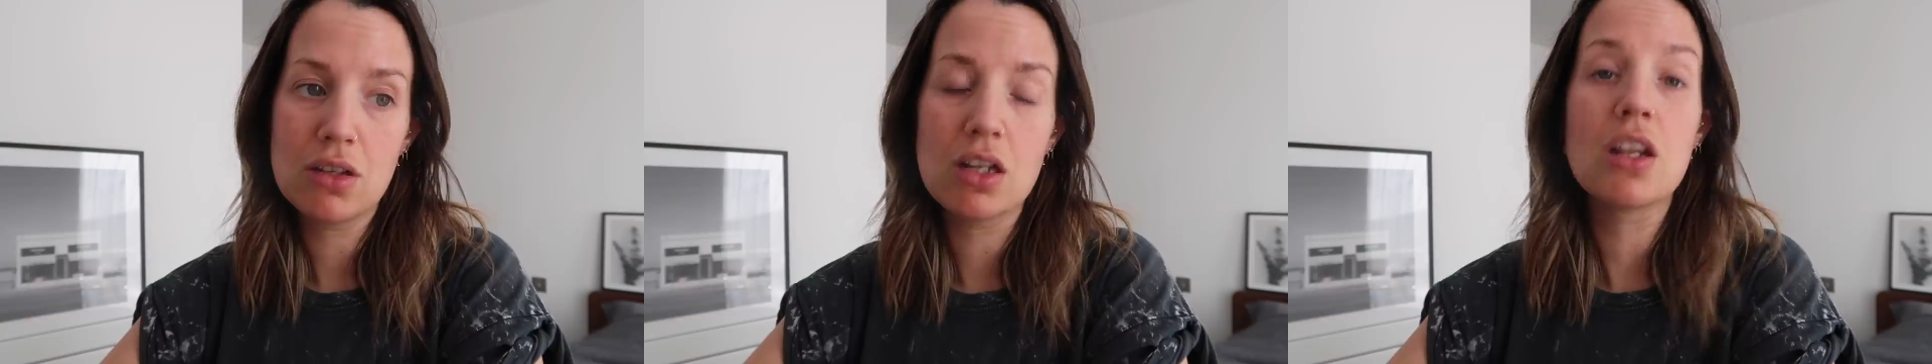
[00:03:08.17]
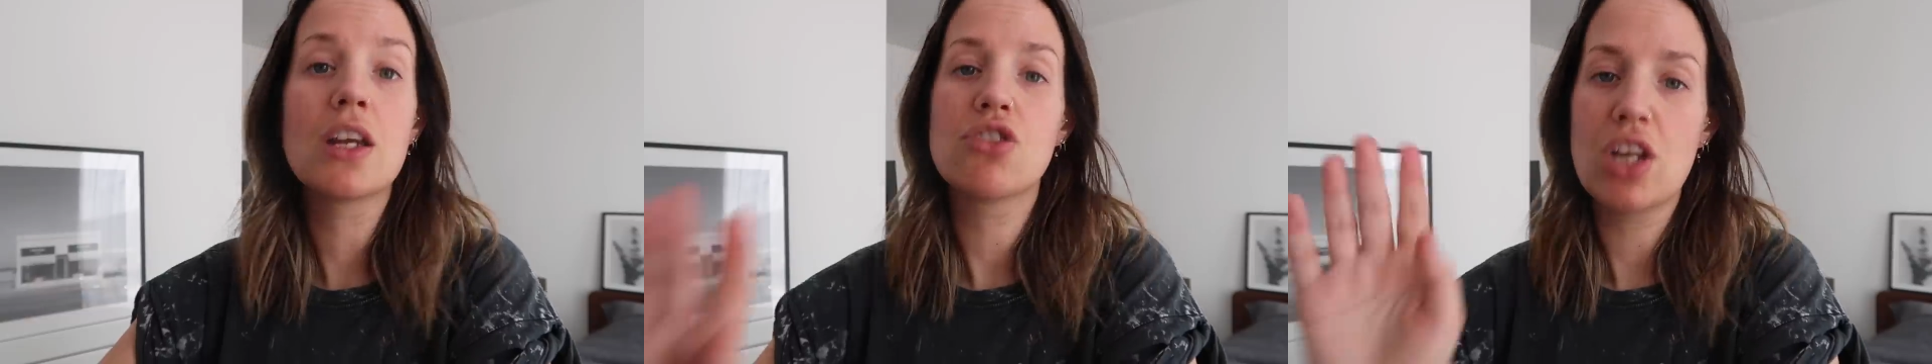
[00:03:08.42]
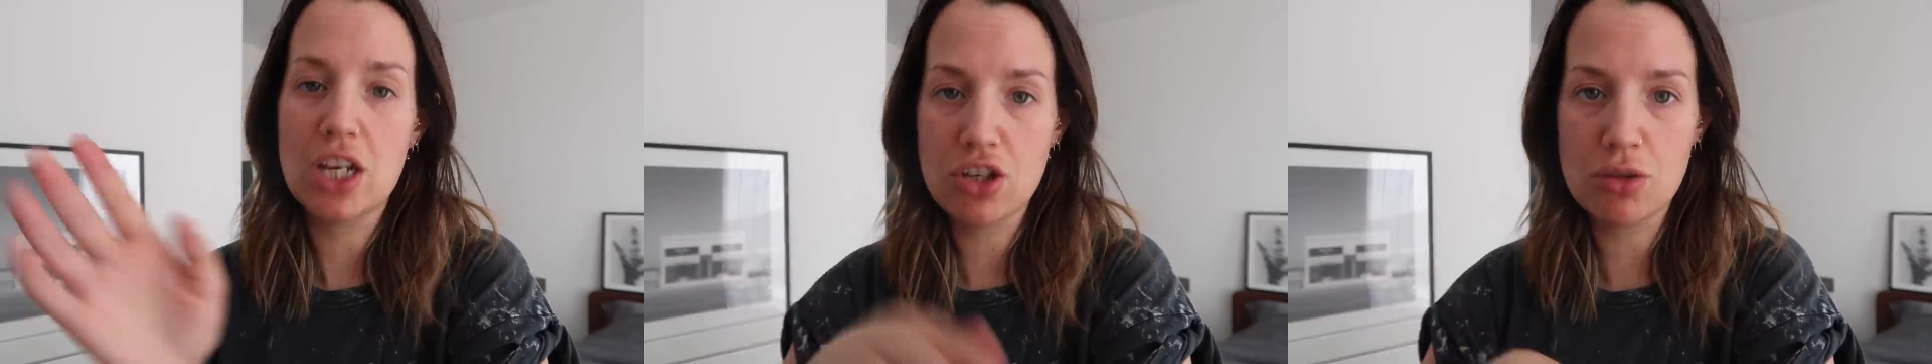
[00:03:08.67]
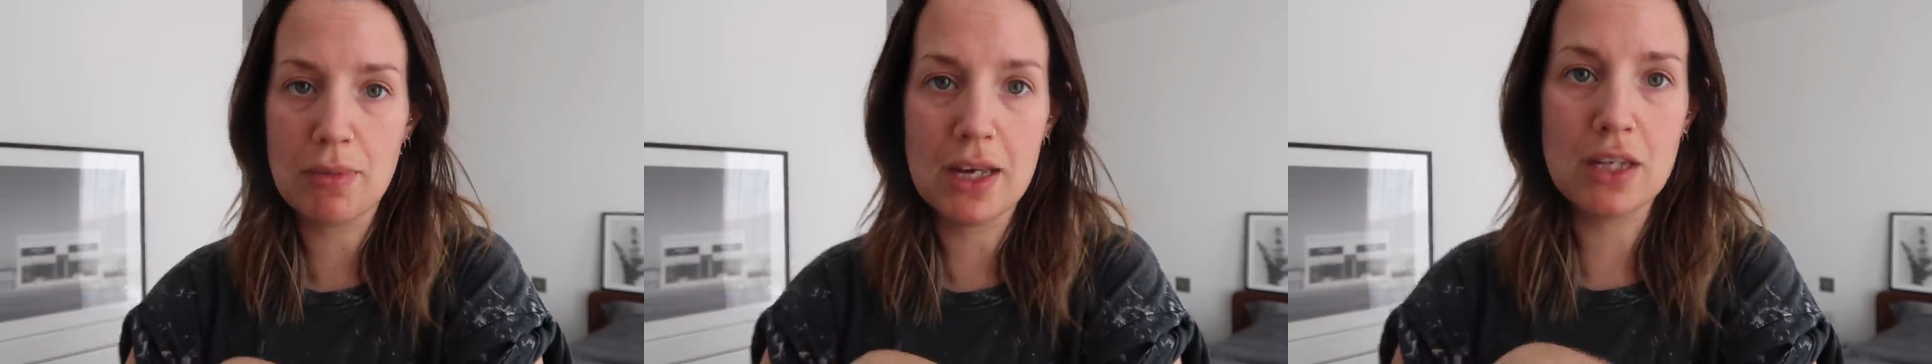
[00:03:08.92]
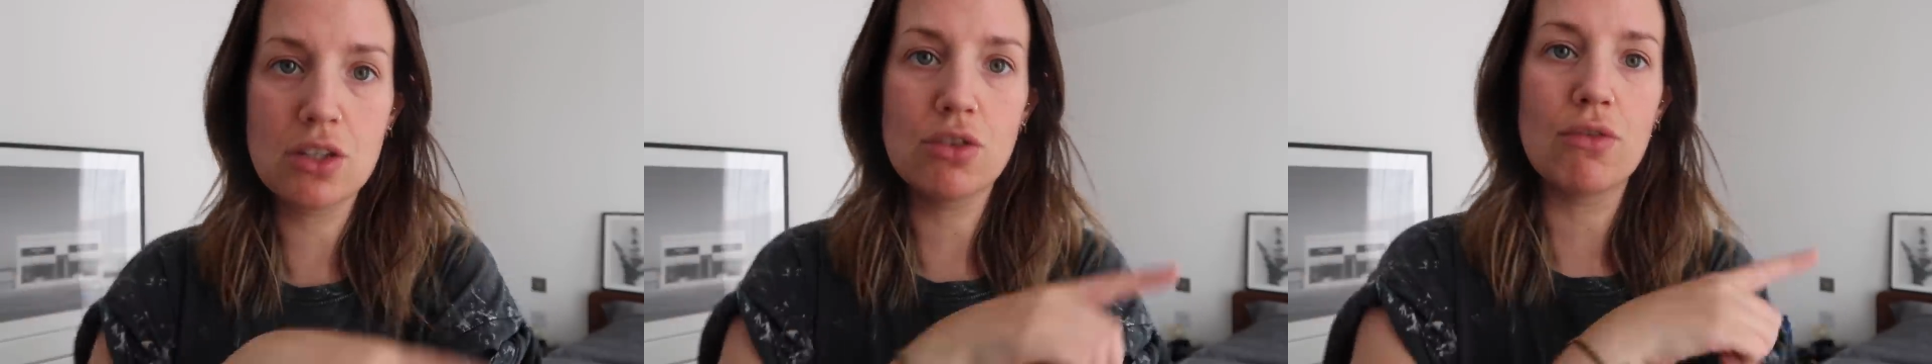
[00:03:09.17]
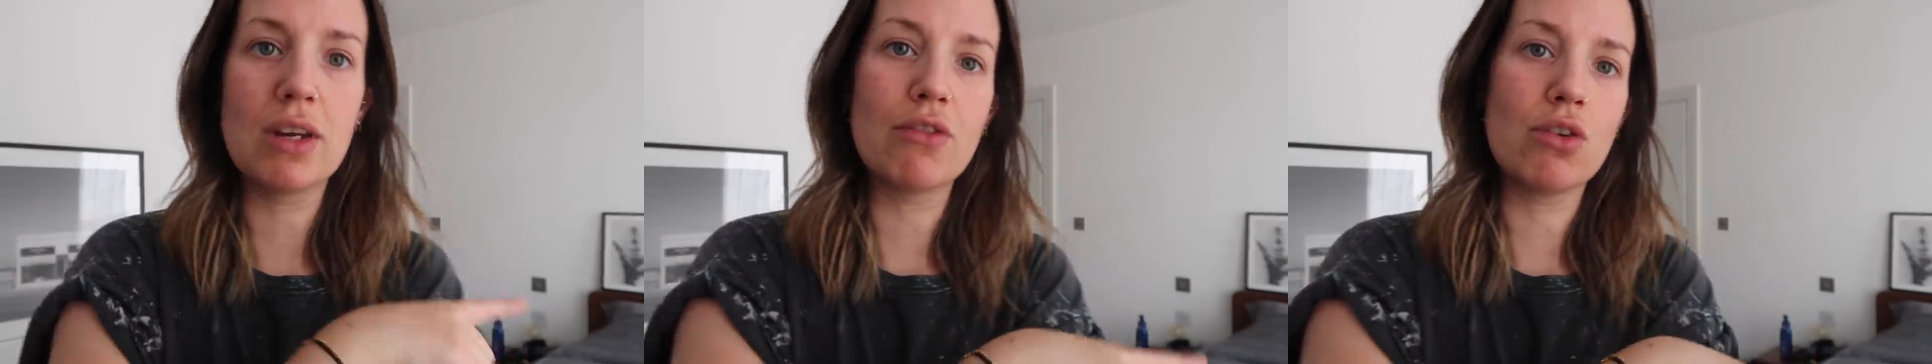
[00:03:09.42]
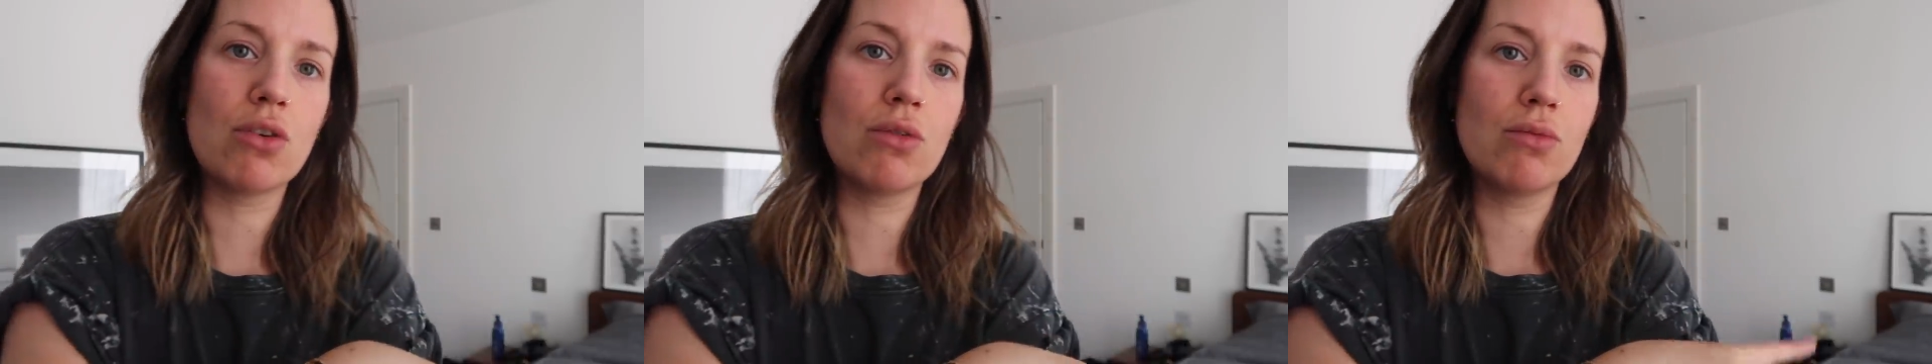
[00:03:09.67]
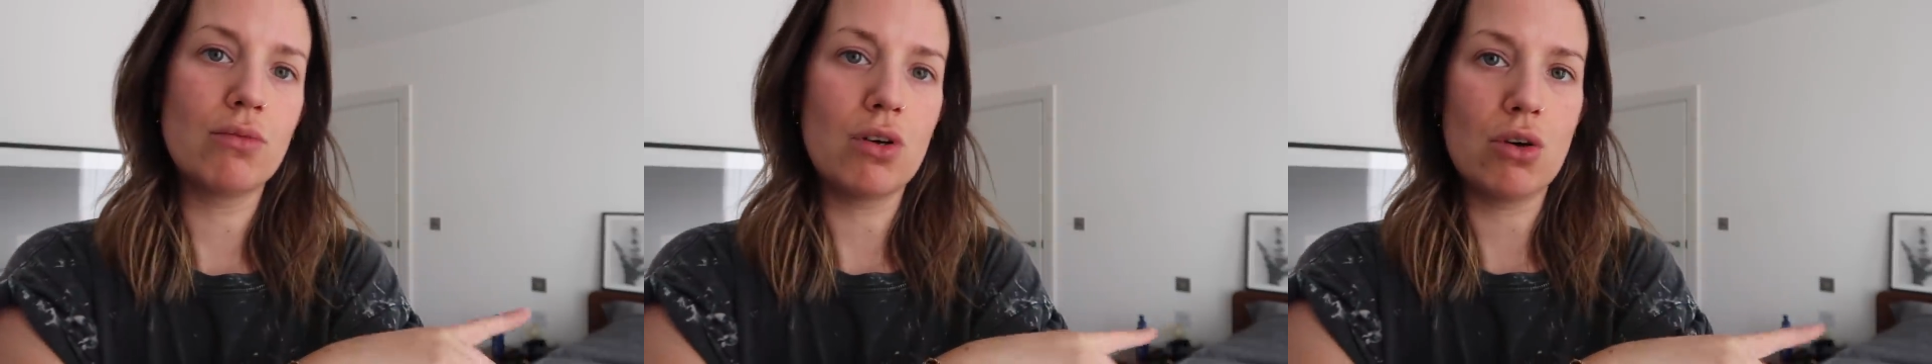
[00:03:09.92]
Like change the bed, sorry. I've
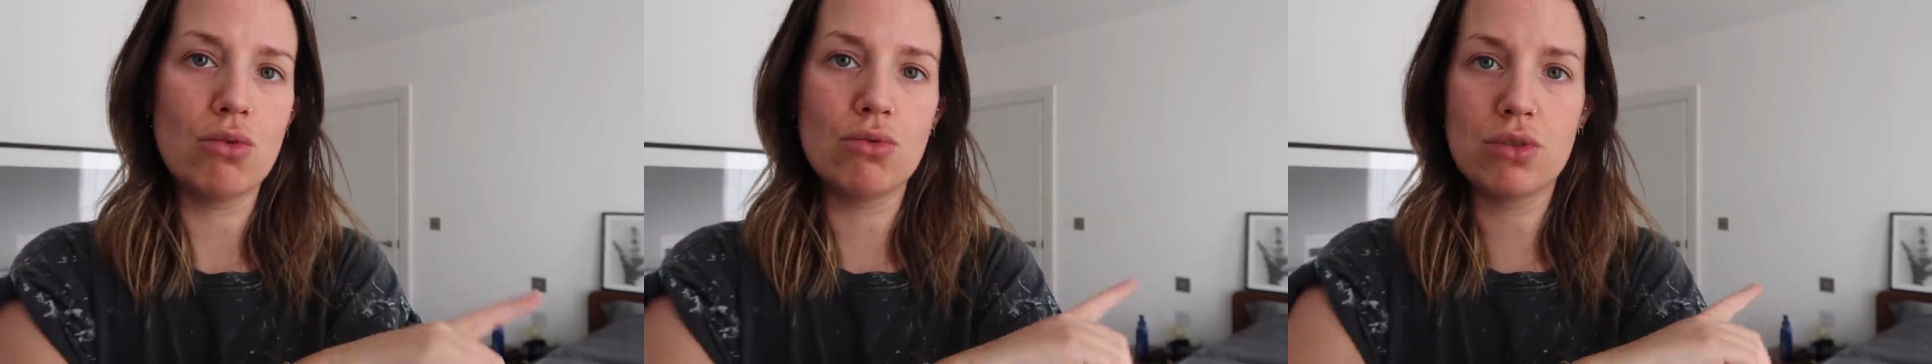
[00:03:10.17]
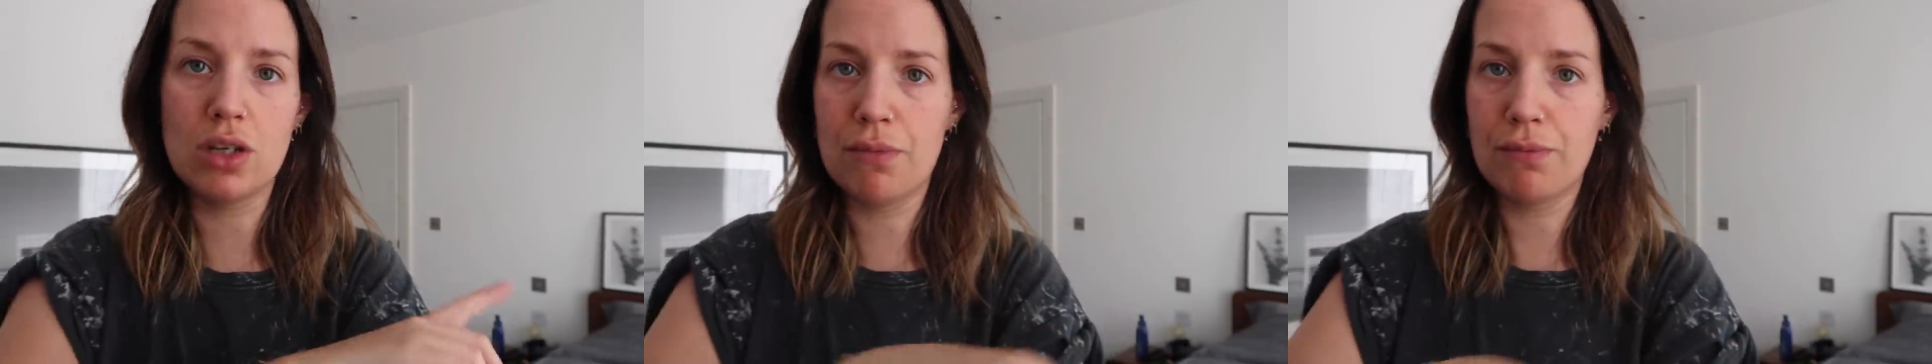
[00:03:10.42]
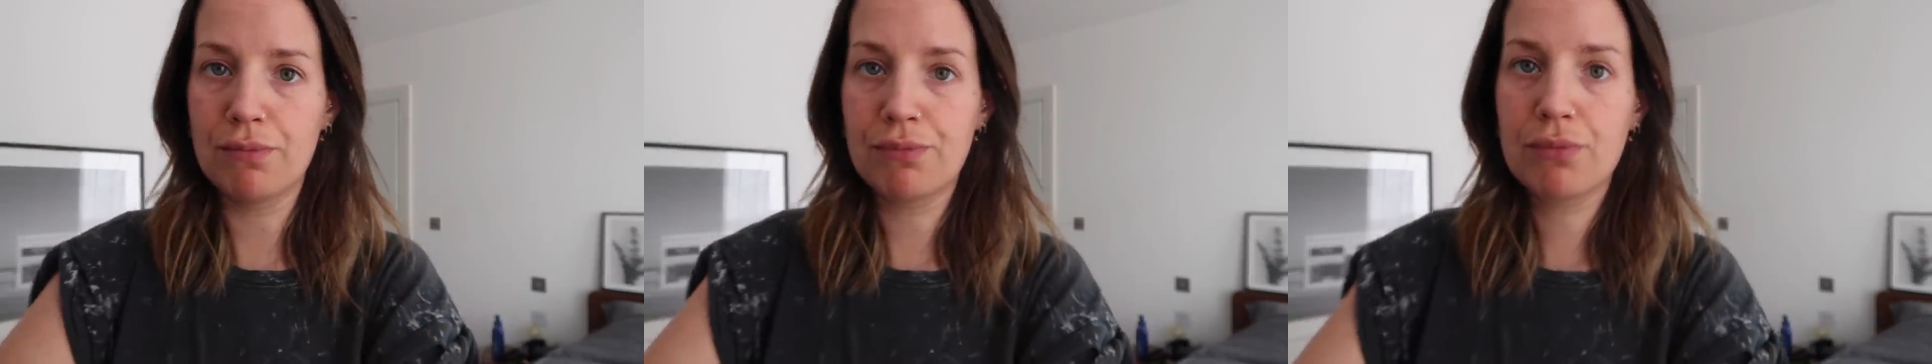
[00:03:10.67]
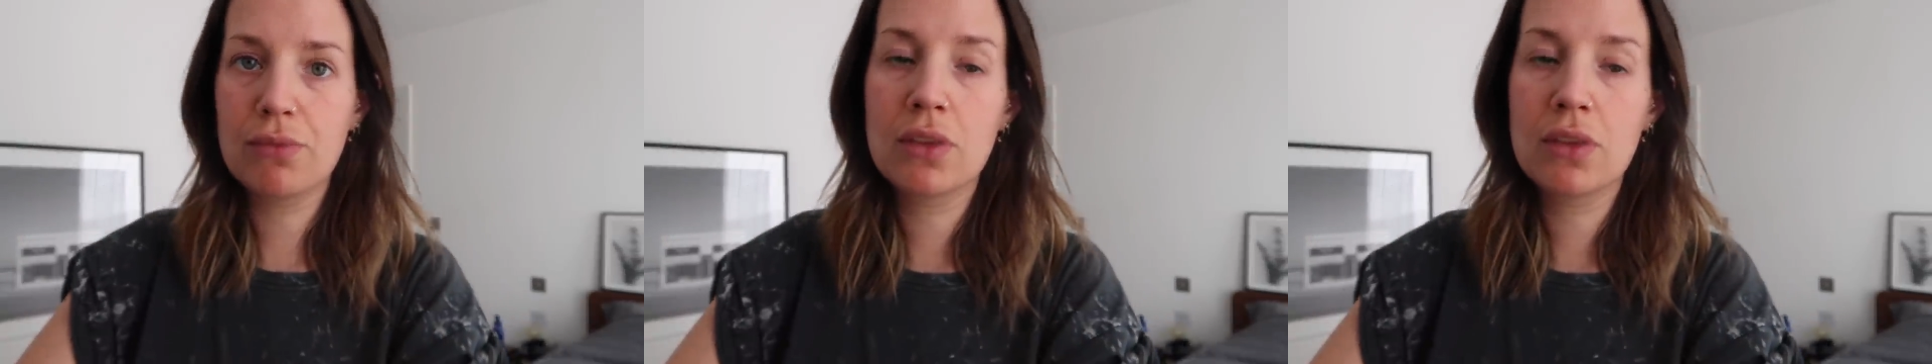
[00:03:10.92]
got old um,